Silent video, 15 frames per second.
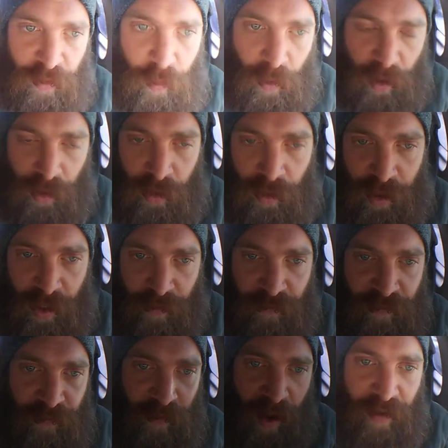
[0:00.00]
we want to look at
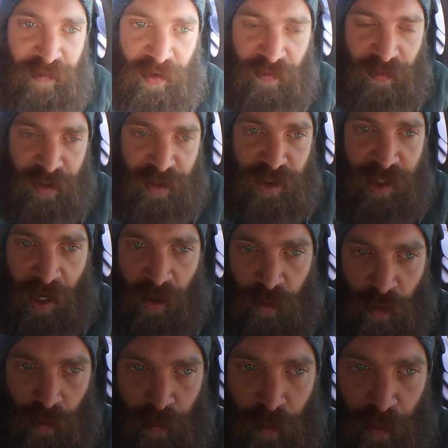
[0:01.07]
5 different
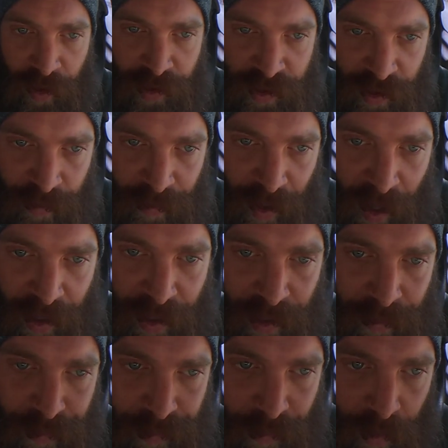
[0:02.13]
chakral points in the body,